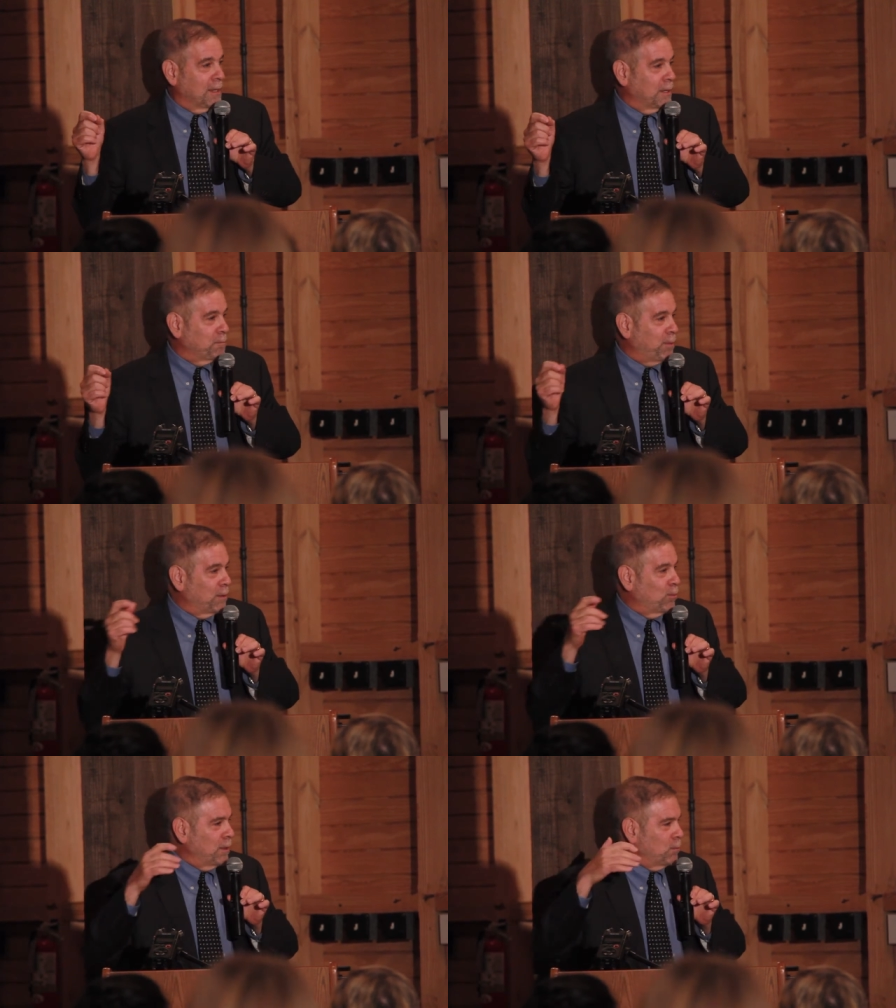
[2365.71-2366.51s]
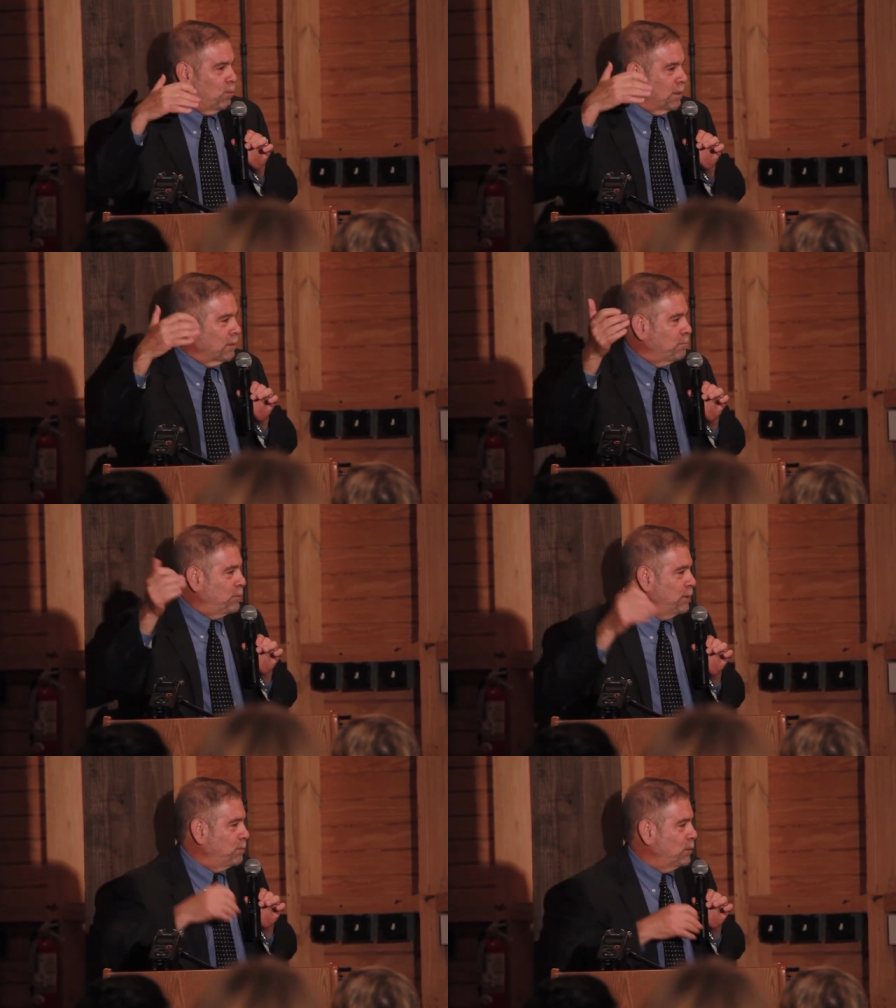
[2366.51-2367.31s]
And by the way, one of the
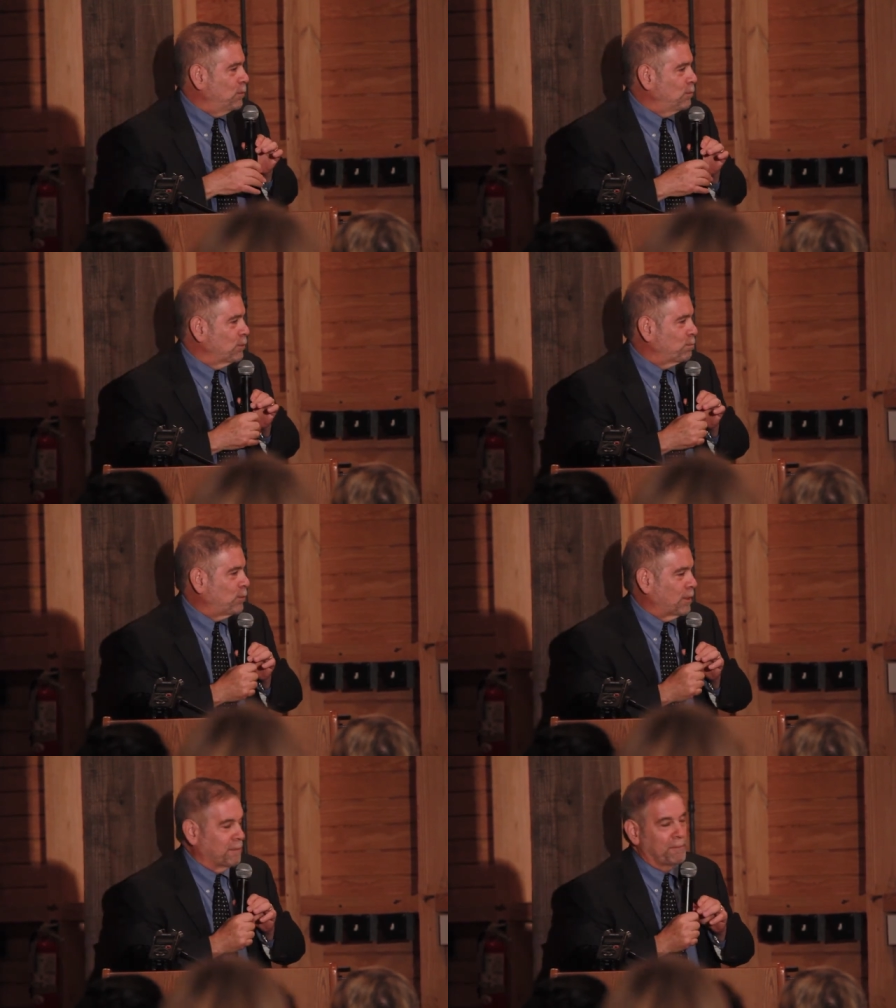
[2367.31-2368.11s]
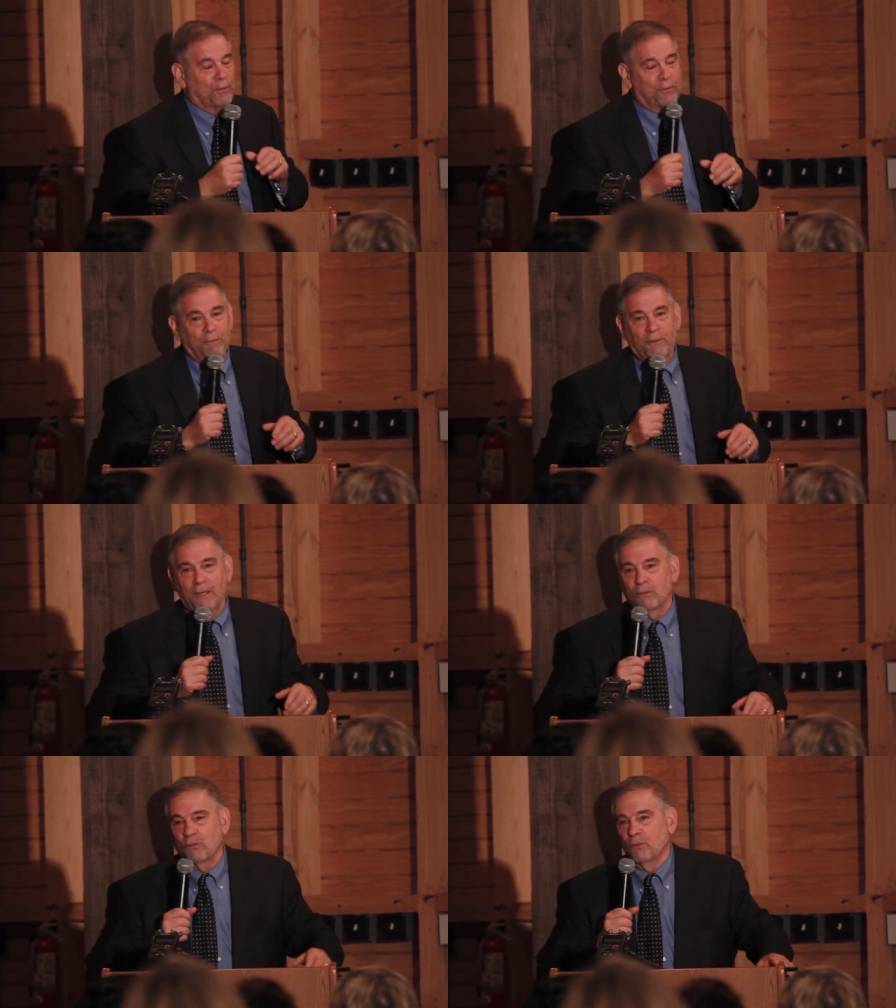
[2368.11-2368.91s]
people who was part of this
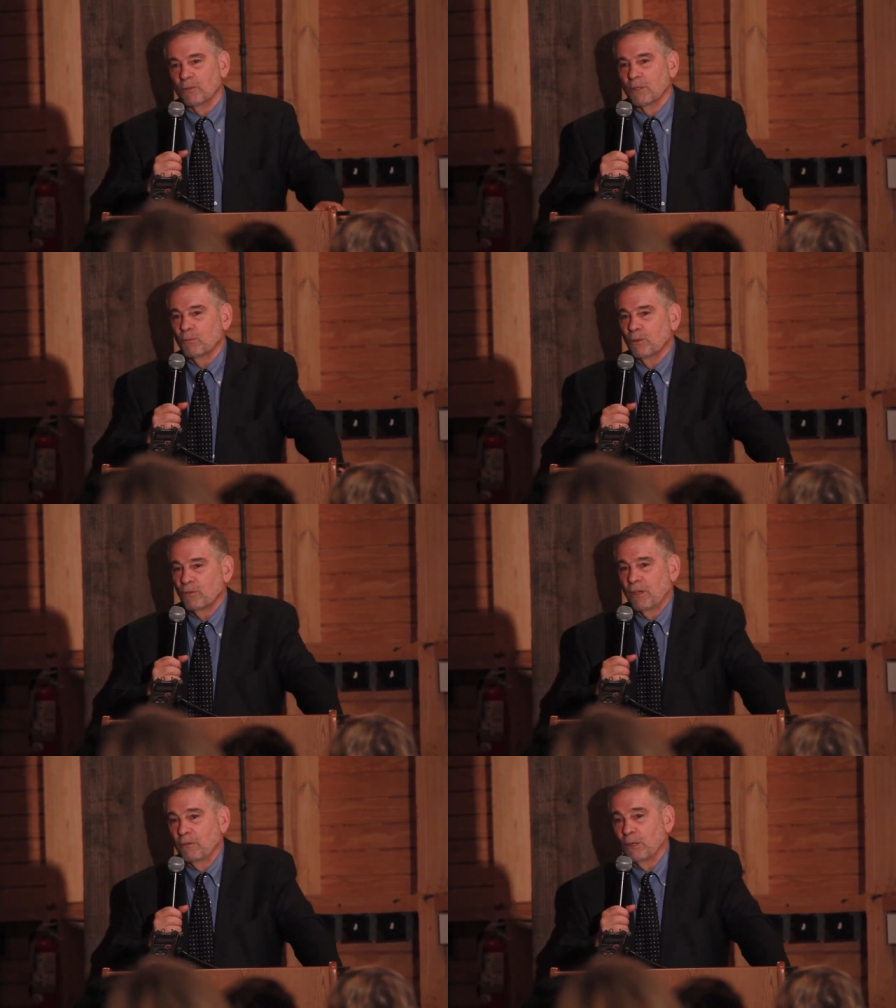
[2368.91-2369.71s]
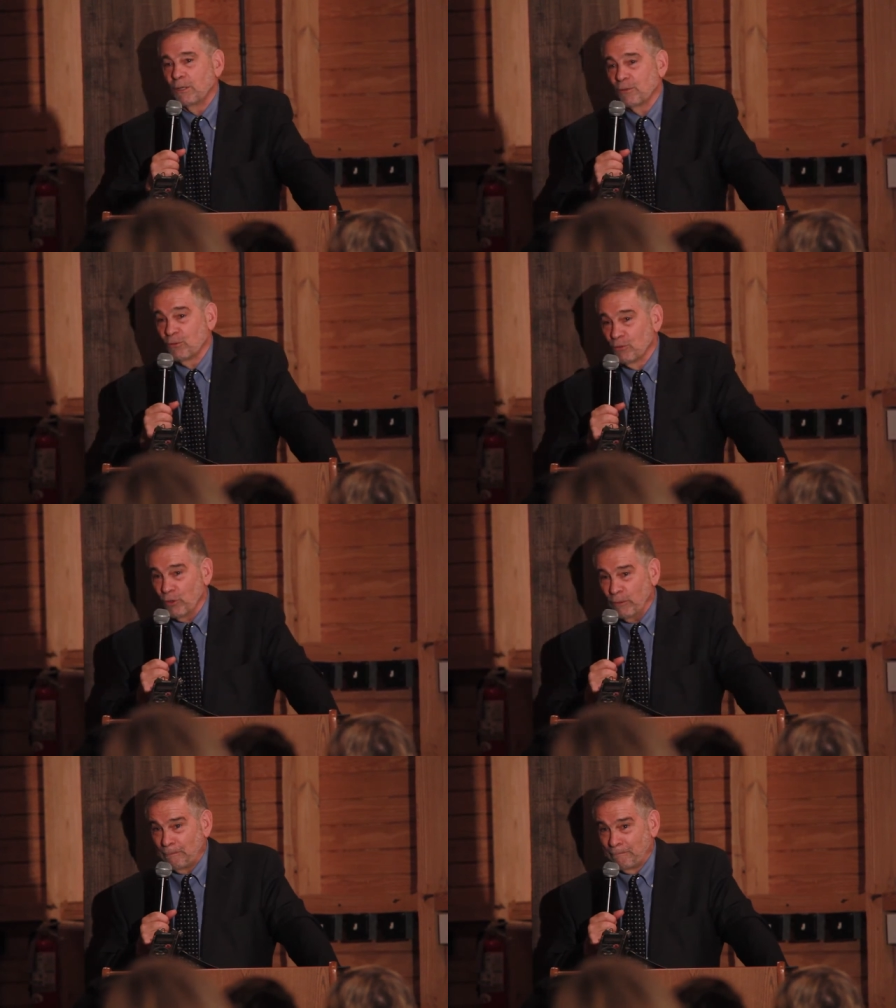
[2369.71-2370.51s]
advance unit was Henry Kissinger.